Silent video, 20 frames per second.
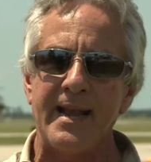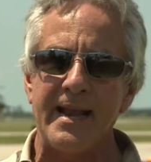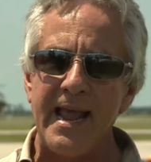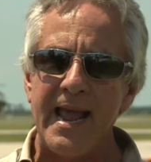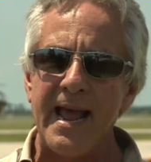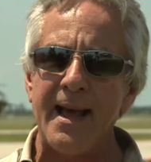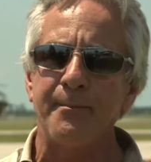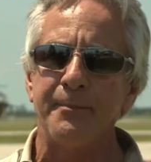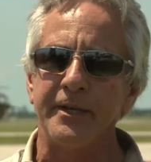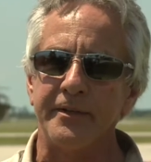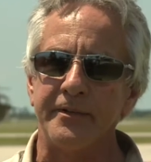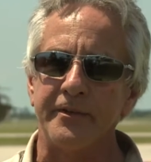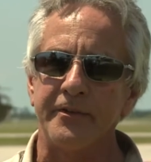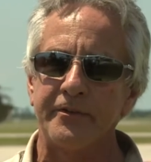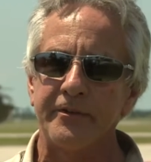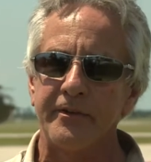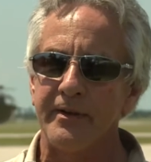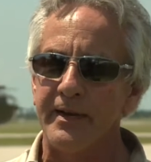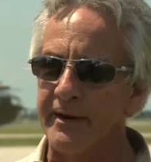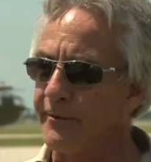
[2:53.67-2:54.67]

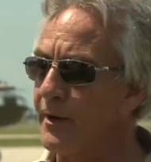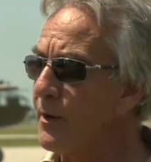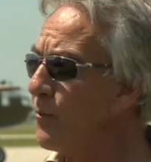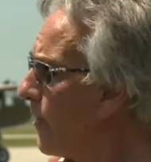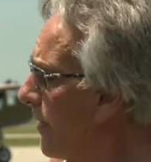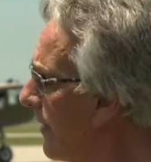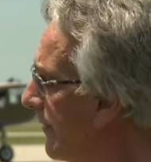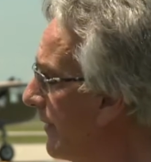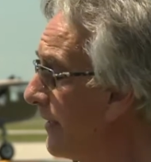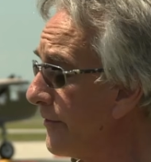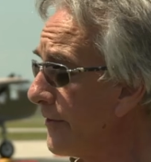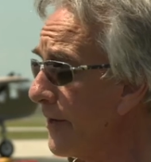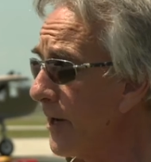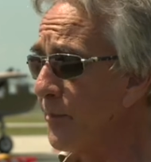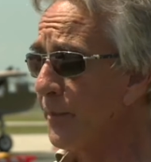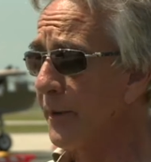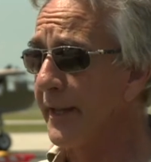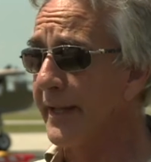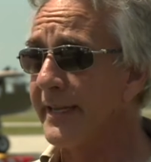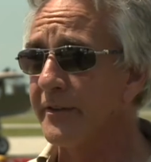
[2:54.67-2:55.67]
happens, every one of these
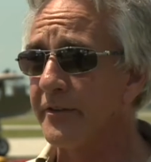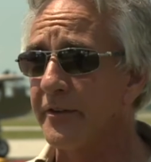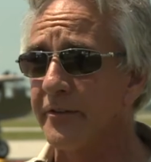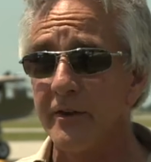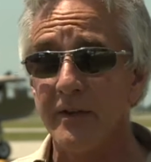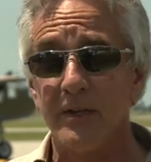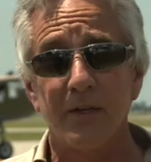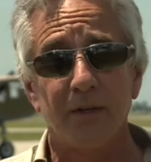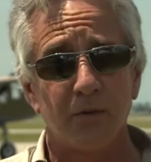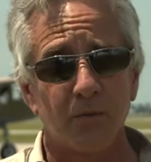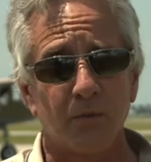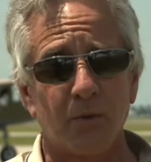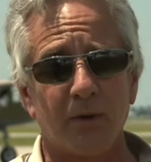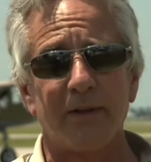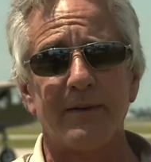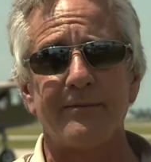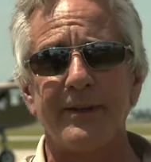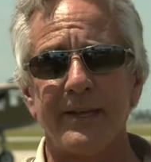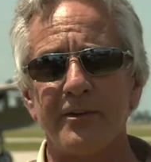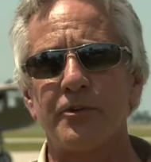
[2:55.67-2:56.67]
airplanes will
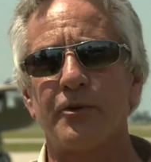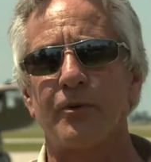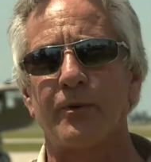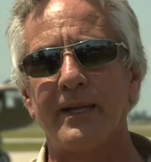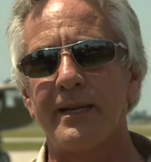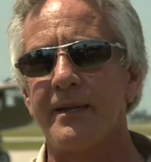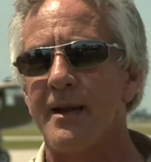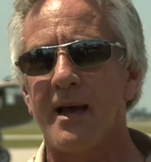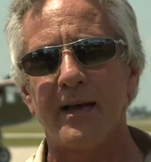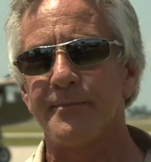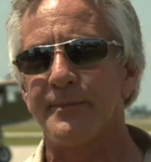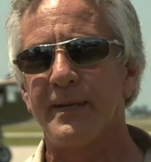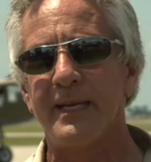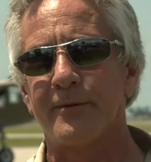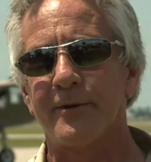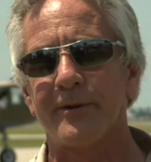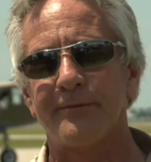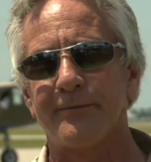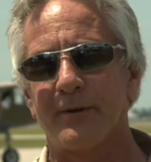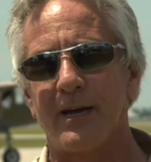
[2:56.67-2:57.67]
eventually not be
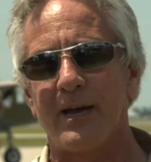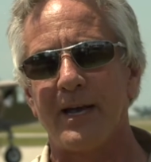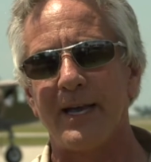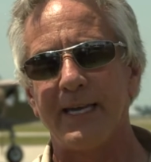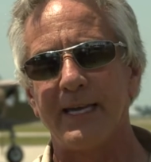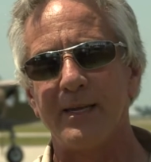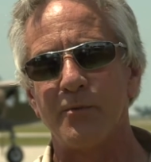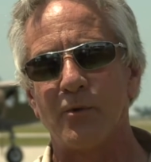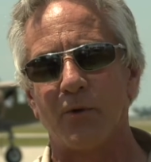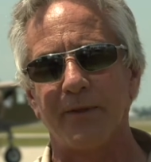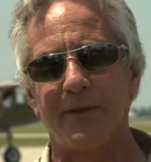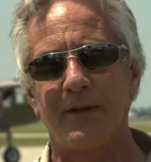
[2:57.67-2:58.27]
able to fly anymore.